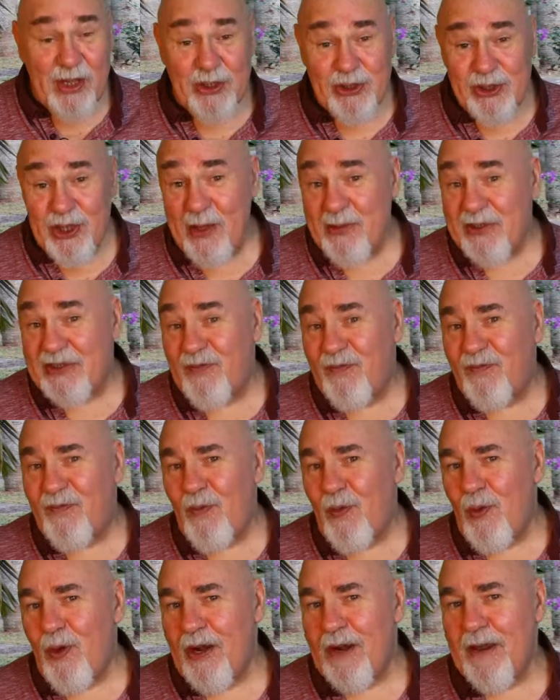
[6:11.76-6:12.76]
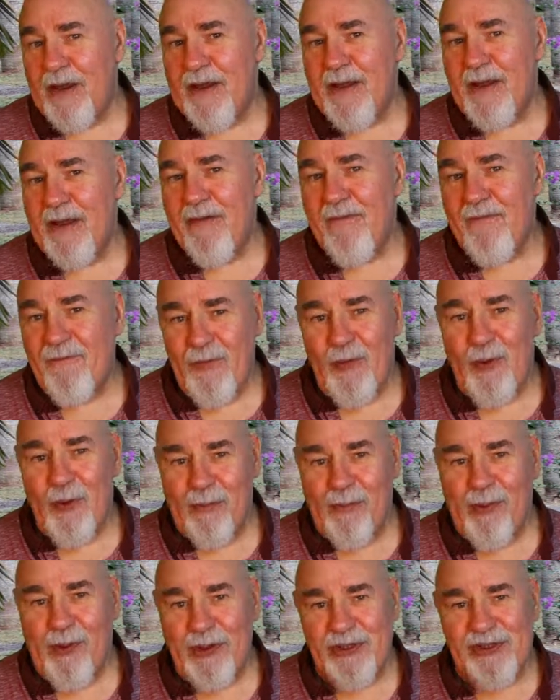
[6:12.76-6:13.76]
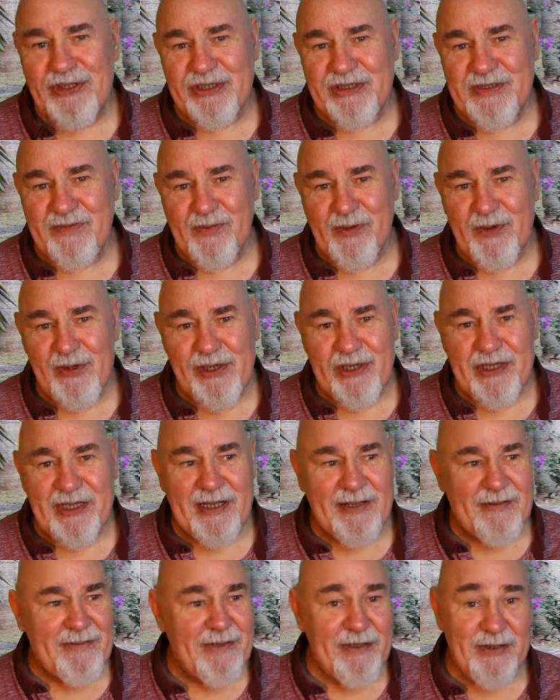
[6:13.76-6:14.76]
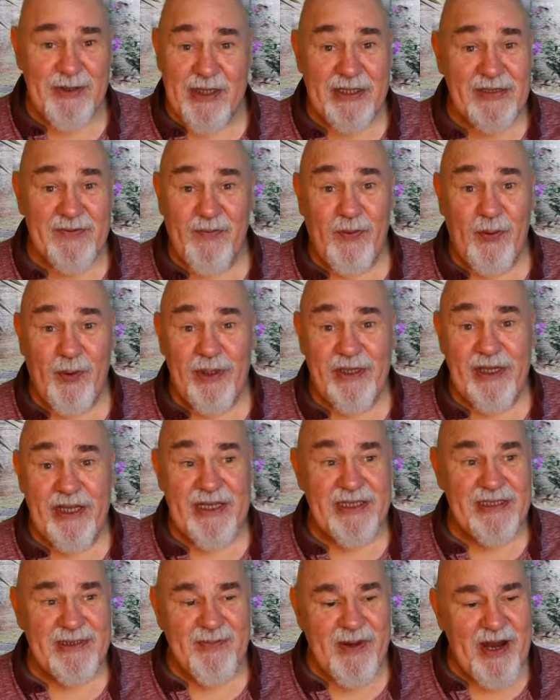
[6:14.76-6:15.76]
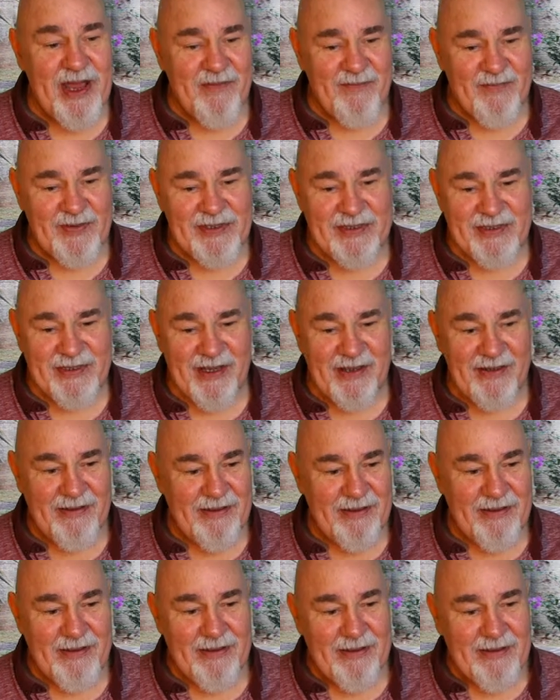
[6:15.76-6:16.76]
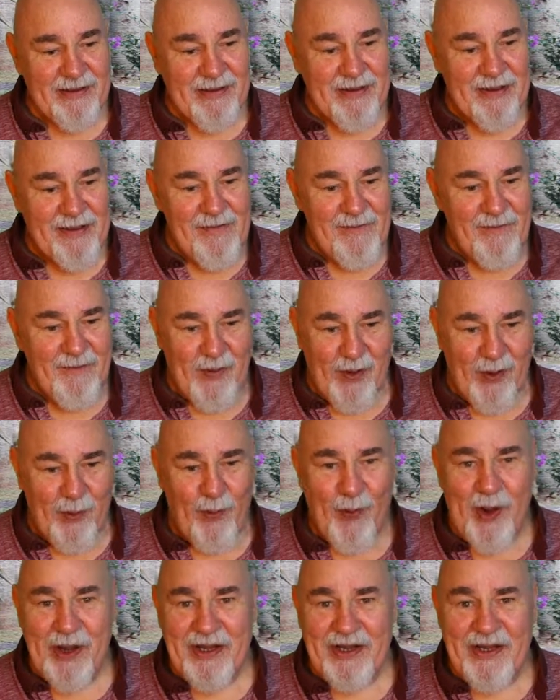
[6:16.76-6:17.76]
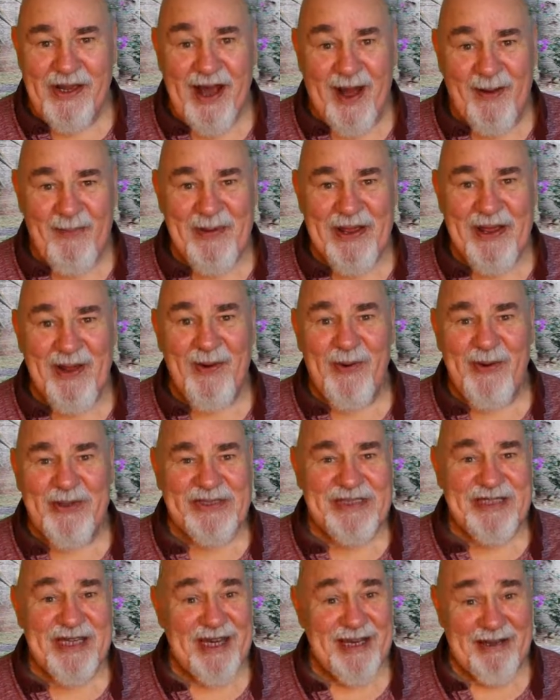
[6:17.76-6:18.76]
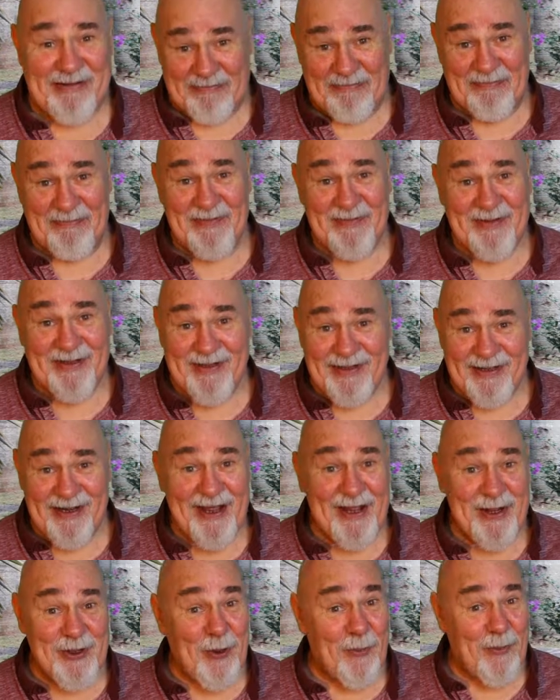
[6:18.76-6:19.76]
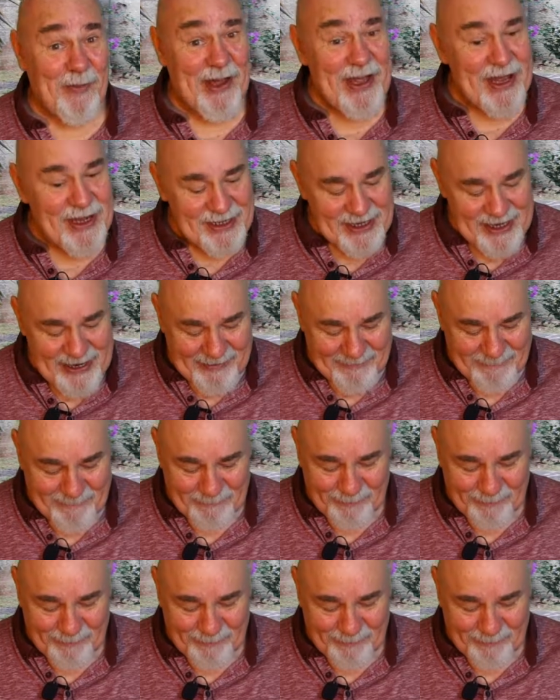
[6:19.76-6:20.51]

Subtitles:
So that was four portions I've got of that. That's 4 days breakfast for 1 cup of oats. Not bad, eh?